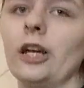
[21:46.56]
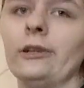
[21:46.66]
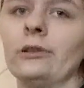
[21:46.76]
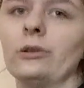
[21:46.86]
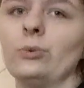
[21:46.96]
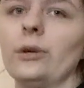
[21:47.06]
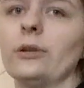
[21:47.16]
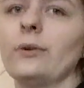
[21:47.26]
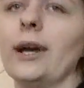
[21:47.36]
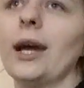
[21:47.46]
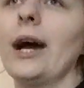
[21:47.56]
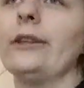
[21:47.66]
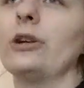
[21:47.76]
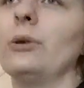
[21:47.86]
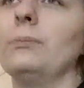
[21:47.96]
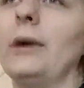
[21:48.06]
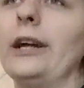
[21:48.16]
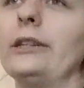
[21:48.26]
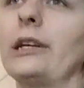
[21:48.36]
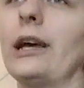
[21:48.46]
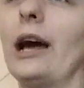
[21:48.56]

changed to where, like, I don't mind it